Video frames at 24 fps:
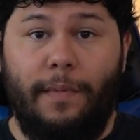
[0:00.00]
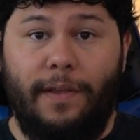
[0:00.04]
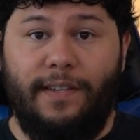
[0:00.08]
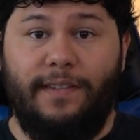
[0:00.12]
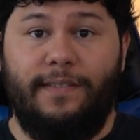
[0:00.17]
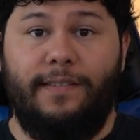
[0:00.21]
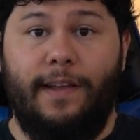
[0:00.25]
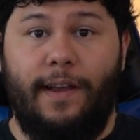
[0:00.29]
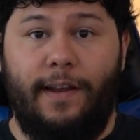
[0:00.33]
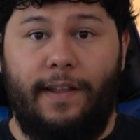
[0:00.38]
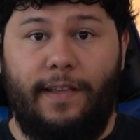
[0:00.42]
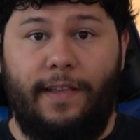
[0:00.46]

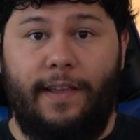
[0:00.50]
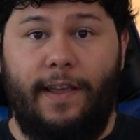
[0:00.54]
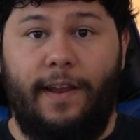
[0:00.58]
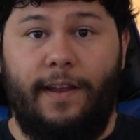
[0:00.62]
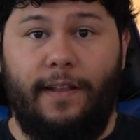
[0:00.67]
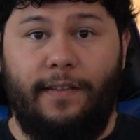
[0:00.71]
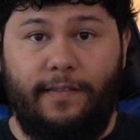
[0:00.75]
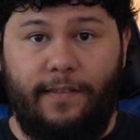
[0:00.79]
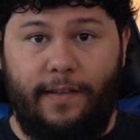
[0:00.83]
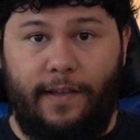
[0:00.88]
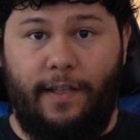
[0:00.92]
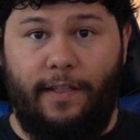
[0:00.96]
is
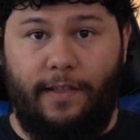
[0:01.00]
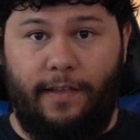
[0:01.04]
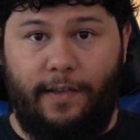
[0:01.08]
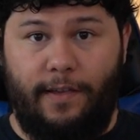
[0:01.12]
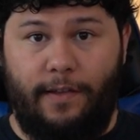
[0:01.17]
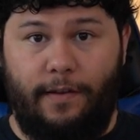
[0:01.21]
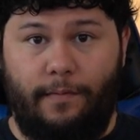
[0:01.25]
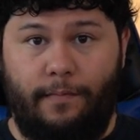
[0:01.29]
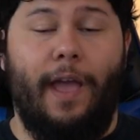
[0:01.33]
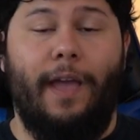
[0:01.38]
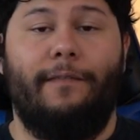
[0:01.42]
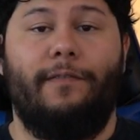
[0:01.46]
dedicated to
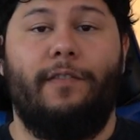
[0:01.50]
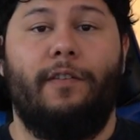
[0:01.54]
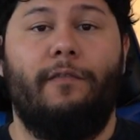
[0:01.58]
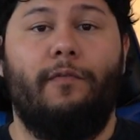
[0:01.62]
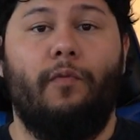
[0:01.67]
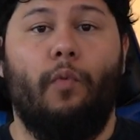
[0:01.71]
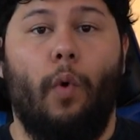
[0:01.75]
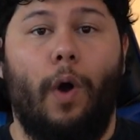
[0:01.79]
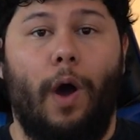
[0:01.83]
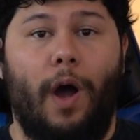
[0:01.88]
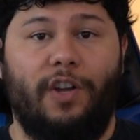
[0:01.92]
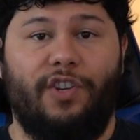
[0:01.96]
Elliot. If you've
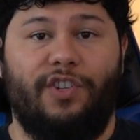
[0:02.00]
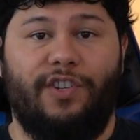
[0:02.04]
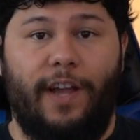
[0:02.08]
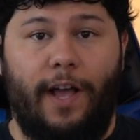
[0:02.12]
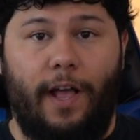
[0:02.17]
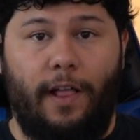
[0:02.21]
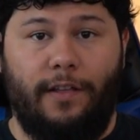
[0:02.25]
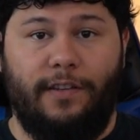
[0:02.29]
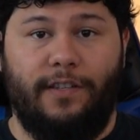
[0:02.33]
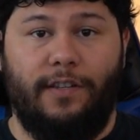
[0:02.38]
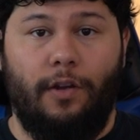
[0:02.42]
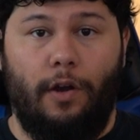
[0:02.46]
watched
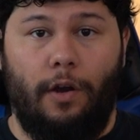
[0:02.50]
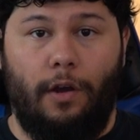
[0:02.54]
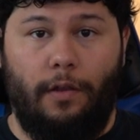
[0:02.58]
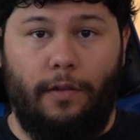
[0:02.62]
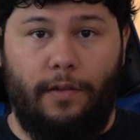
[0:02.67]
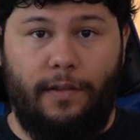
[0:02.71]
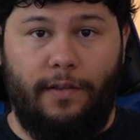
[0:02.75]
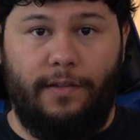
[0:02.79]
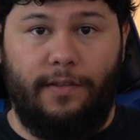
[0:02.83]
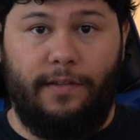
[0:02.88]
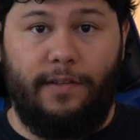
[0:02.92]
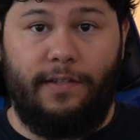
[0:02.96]
Alex
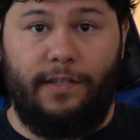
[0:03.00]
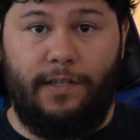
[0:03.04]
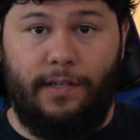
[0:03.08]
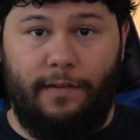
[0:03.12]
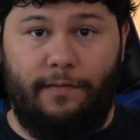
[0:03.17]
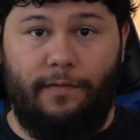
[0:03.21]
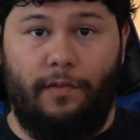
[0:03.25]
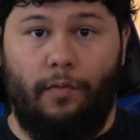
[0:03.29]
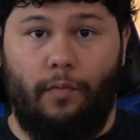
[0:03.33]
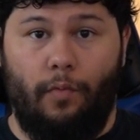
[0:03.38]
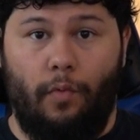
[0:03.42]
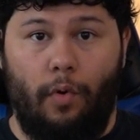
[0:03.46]
Garland's
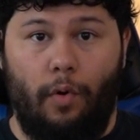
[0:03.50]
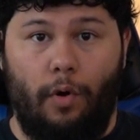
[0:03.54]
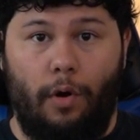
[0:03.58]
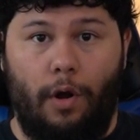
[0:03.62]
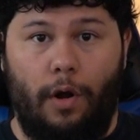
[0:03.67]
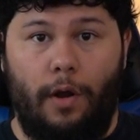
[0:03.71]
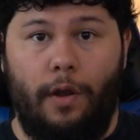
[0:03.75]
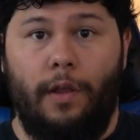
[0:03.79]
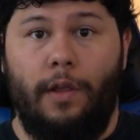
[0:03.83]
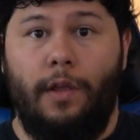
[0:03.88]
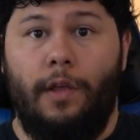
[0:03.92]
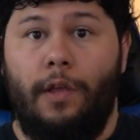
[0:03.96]
Civil
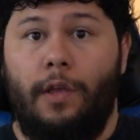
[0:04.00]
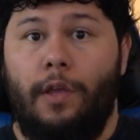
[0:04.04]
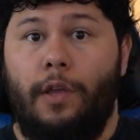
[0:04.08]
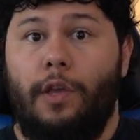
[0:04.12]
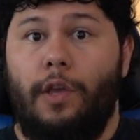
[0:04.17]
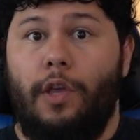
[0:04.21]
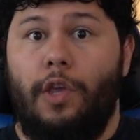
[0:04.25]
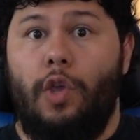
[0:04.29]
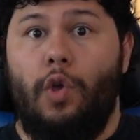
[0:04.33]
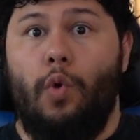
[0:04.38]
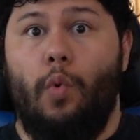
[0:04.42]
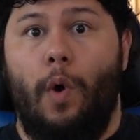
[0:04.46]
War,
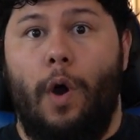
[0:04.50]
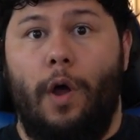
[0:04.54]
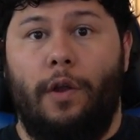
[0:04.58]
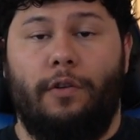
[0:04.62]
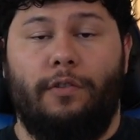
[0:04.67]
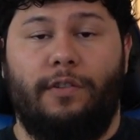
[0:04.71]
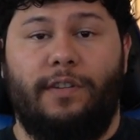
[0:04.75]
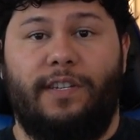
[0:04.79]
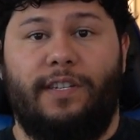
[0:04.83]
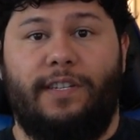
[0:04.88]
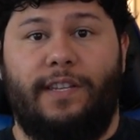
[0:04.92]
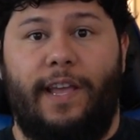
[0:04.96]
you
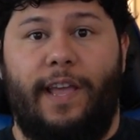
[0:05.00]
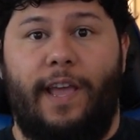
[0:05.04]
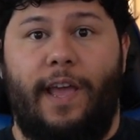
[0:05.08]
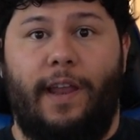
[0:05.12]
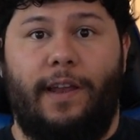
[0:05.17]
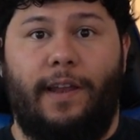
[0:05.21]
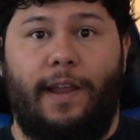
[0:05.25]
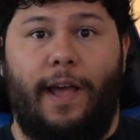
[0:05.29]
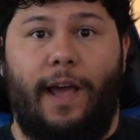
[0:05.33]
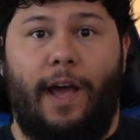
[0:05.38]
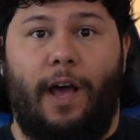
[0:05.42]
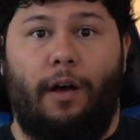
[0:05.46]

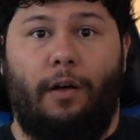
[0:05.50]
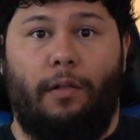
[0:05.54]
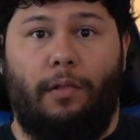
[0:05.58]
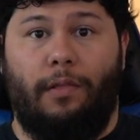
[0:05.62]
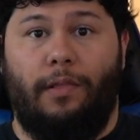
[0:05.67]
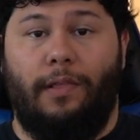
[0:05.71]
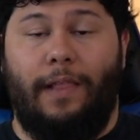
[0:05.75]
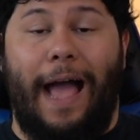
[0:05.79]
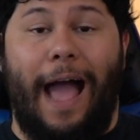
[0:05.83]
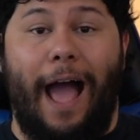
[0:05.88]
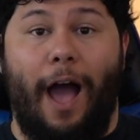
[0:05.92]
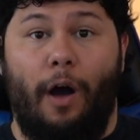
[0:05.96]
understand how
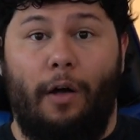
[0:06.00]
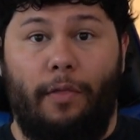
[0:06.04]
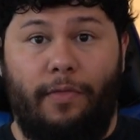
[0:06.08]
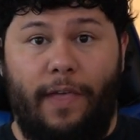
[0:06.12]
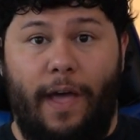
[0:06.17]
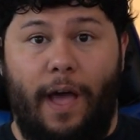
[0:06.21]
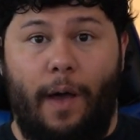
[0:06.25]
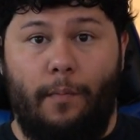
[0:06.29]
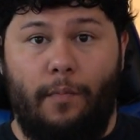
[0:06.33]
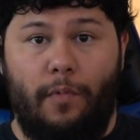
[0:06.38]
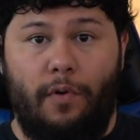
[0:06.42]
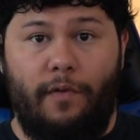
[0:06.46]
loud
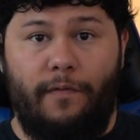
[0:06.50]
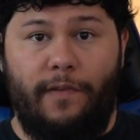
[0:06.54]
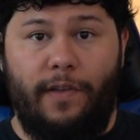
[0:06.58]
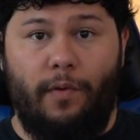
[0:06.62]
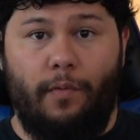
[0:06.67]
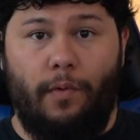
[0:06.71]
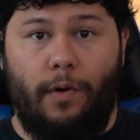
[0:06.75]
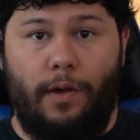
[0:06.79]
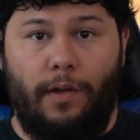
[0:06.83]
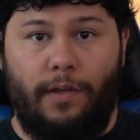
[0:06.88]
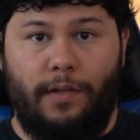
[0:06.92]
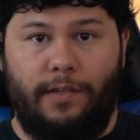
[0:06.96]
that movie
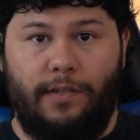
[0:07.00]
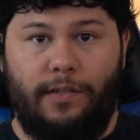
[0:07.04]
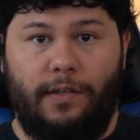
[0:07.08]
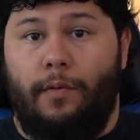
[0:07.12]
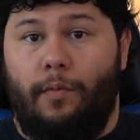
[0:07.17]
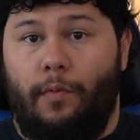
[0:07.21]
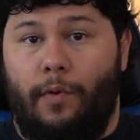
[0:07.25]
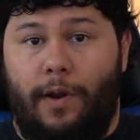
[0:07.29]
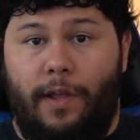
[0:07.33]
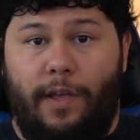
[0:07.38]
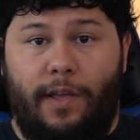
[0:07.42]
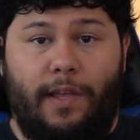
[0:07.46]
was
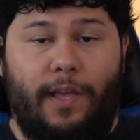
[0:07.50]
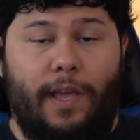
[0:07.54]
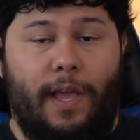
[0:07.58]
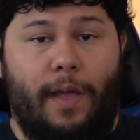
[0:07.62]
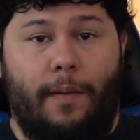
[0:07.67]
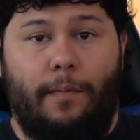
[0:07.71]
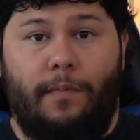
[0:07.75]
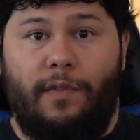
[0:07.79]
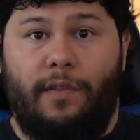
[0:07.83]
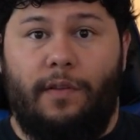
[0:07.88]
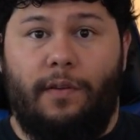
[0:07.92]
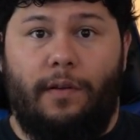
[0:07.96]
when it
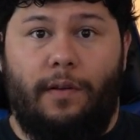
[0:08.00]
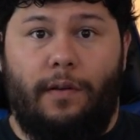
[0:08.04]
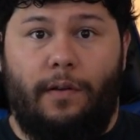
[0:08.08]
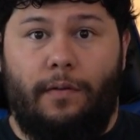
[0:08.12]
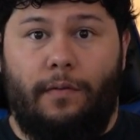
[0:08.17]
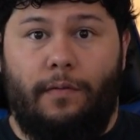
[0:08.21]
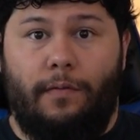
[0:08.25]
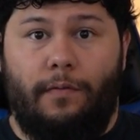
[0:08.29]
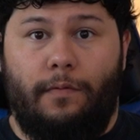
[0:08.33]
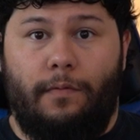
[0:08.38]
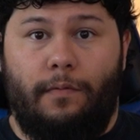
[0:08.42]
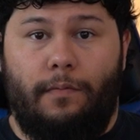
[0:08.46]
came
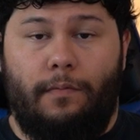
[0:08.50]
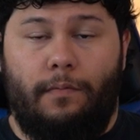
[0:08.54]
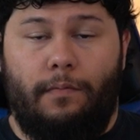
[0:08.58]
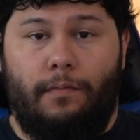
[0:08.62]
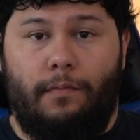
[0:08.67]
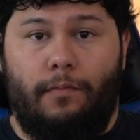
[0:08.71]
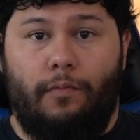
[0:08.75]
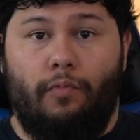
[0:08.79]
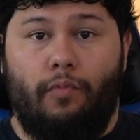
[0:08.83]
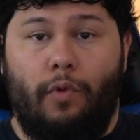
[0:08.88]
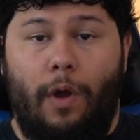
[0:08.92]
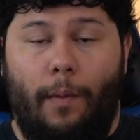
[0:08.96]
to
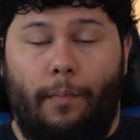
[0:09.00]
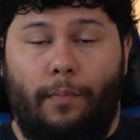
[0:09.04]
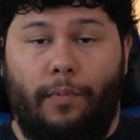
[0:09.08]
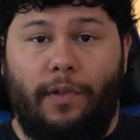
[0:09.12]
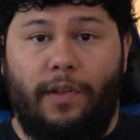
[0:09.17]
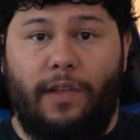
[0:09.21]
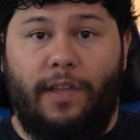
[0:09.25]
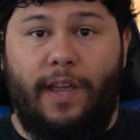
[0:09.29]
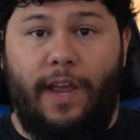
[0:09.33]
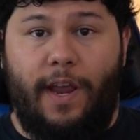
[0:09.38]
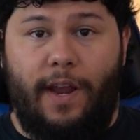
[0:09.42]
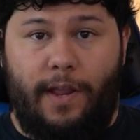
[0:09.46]

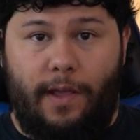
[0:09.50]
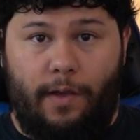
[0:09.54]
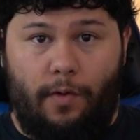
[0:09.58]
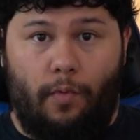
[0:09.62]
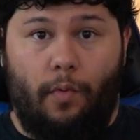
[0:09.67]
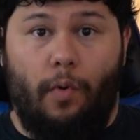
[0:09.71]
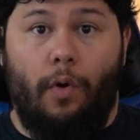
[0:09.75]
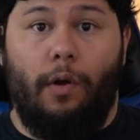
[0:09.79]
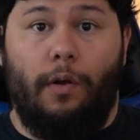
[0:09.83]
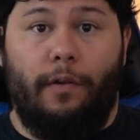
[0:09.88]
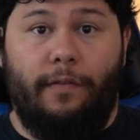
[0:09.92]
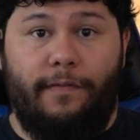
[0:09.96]
replicating
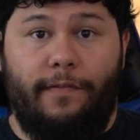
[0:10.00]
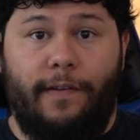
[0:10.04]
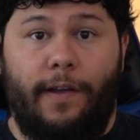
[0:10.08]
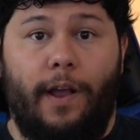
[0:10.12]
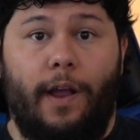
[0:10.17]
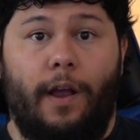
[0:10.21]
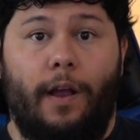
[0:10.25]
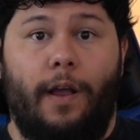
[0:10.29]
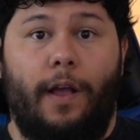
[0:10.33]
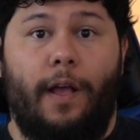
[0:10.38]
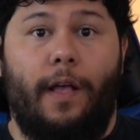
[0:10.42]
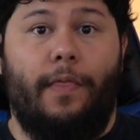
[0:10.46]

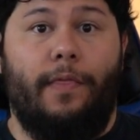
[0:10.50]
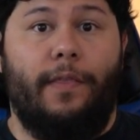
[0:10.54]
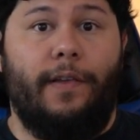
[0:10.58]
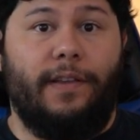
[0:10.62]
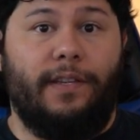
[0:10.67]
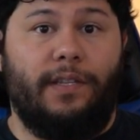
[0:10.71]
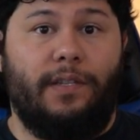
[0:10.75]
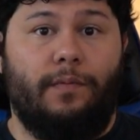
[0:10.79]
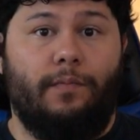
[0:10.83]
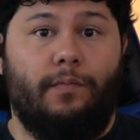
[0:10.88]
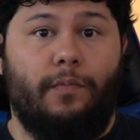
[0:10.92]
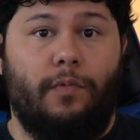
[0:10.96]
warfare. And
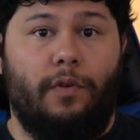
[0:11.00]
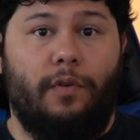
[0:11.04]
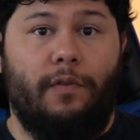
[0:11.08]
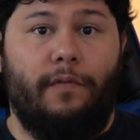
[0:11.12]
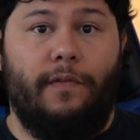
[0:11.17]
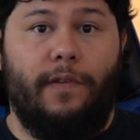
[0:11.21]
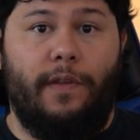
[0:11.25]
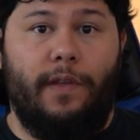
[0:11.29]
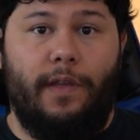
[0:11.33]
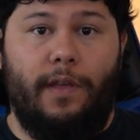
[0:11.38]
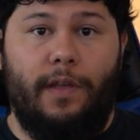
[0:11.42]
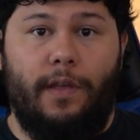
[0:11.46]
this
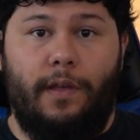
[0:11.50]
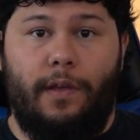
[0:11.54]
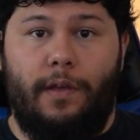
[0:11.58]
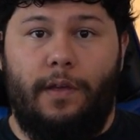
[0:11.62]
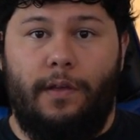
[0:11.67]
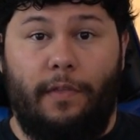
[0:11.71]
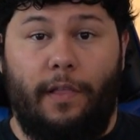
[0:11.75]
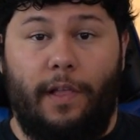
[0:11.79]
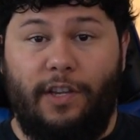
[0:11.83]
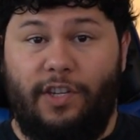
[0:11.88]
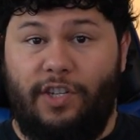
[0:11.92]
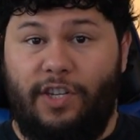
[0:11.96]
movie,
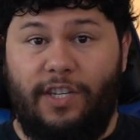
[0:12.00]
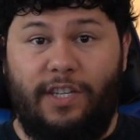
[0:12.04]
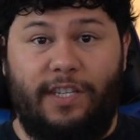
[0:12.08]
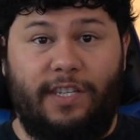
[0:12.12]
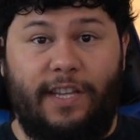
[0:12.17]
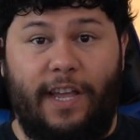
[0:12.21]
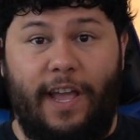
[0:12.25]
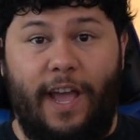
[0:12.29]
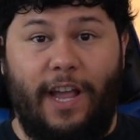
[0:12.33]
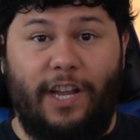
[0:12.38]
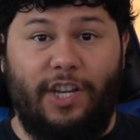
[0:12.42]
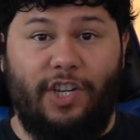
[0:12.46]
let's just
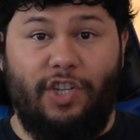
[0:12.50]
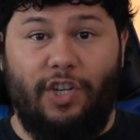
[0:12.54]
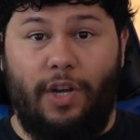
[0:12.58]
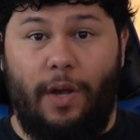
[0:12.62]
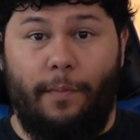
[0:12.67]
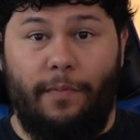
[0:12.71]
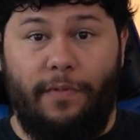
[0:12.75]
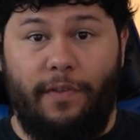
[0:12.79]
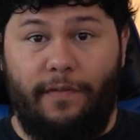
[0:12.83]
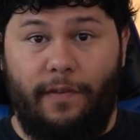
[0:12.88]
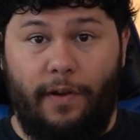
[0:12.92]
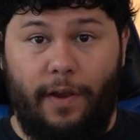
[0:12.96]
say I
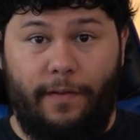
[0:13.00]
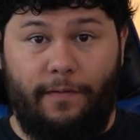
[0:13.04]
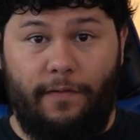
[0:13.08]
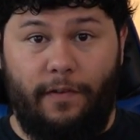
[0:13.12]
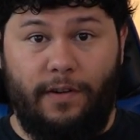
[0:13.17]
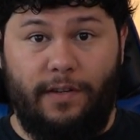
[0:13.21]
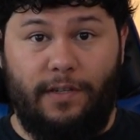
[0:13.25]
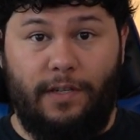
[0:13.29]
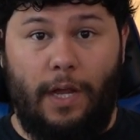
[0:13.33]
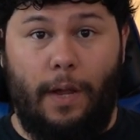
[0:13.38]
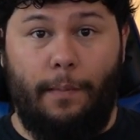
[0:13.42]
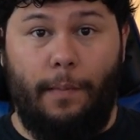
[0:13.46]
jumped the very
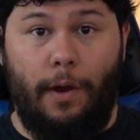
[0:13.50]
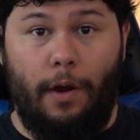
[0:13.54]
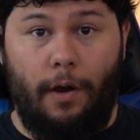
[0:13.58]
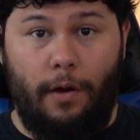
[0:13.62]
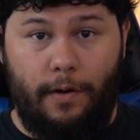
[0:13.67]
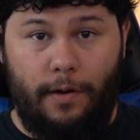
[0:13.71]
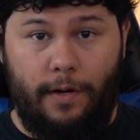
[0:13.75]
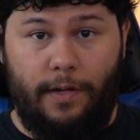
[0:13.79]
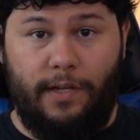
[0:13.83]
first time I heard an